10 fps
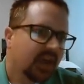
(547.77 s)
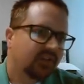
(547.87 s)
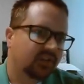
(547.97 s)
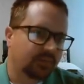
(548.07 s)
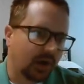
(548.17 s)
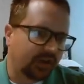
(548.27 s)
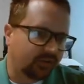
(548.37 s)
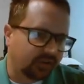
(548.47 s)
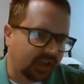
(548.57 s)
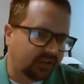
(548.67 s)

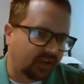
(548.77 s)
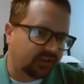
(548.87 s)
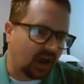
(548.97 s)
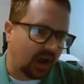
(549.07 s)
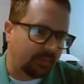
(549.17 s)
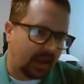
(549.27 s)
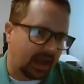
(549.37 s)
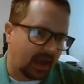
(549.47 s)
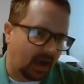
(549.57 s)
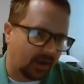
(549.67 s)
Suppressor T cells
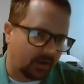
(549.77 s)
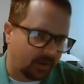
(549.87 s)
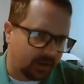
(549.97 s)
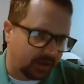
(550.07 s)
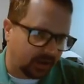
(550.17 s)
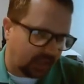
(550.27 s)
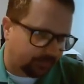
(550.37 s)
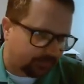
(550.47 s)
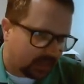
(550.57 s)
combat autoimmunity.